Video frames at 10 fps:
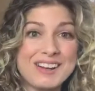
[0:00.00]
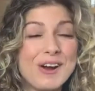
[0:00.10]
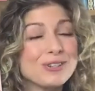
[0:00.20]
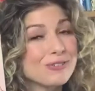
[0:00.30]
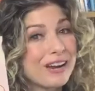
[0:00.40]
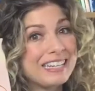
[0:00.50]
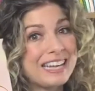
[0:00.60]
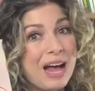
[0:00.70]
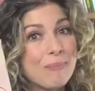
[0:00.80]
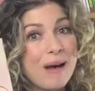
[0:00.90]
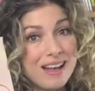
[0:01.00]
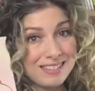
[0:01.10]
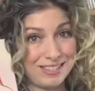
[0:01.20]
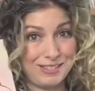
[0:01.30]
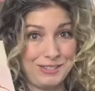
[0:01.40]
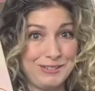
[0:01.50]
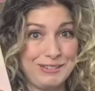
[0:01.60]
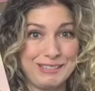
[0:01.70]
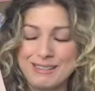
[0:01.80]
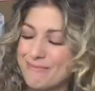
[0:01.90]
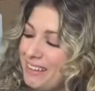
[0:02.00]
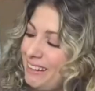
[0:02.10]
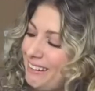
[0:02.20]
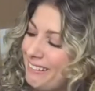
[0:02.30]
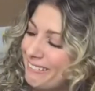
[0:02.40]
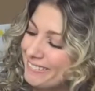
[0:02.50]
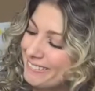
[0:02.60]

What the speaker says: are trying to help us to learn something new.